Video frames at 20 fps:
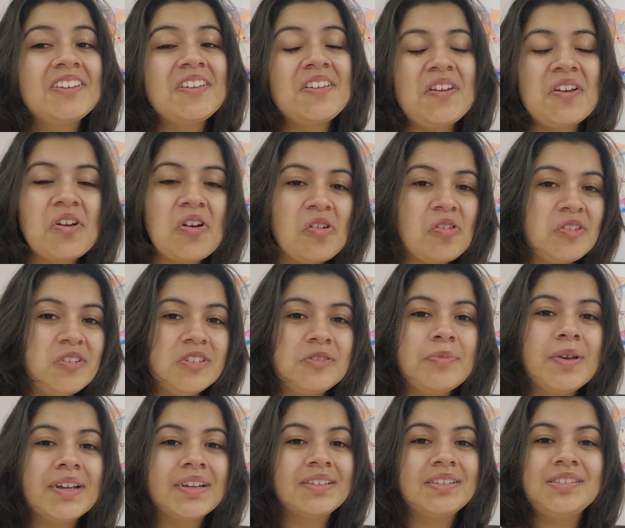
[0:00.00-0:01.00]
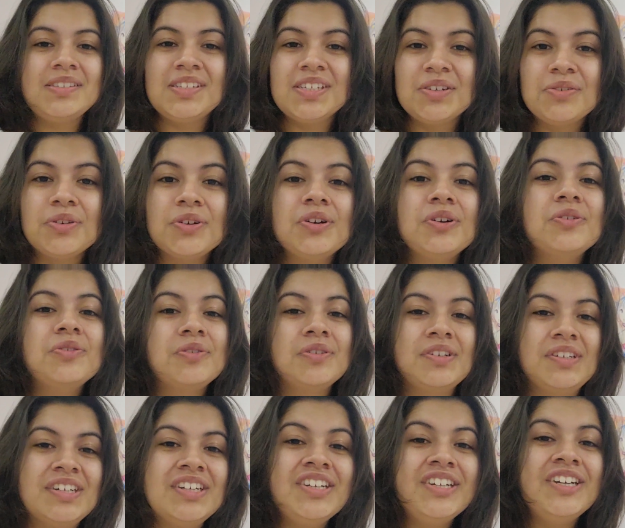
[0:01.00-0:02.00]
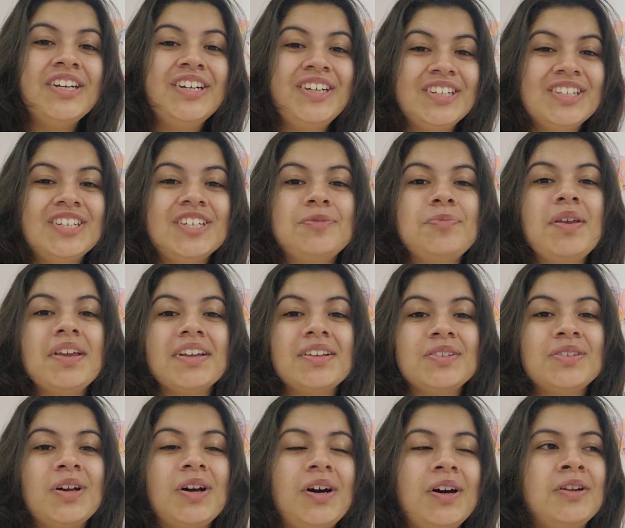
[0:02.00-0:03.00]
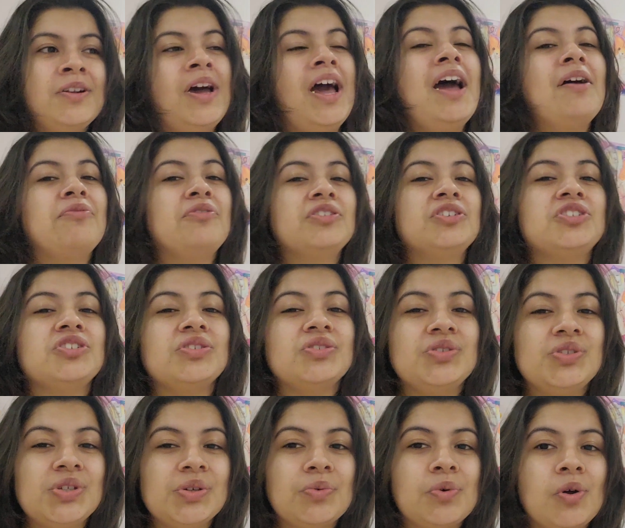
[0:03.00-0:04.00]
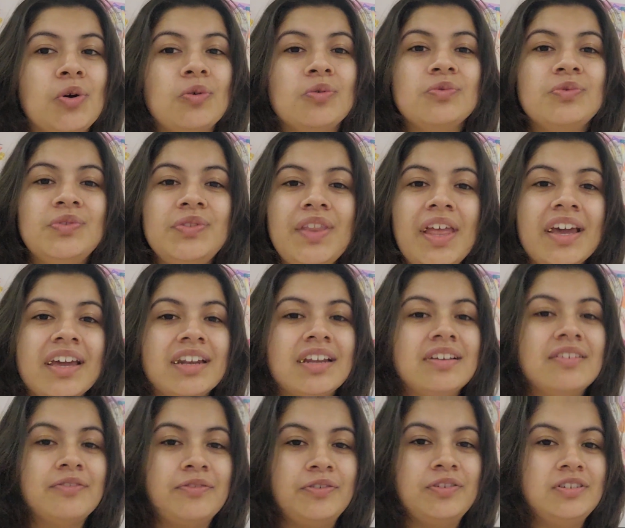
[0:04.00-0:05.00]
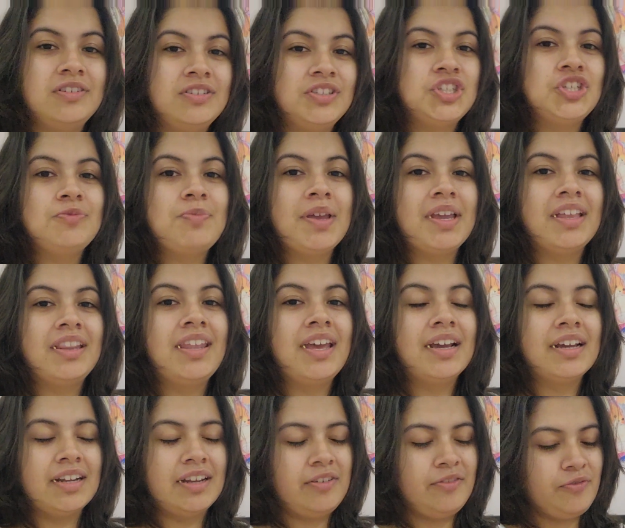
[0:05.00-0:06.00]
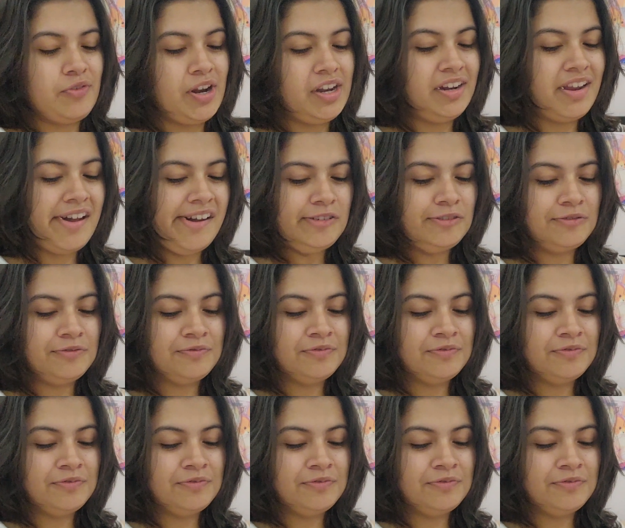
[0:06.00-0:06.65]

your girl is making zero. She's making an average zero. Negative. She's making negative right now.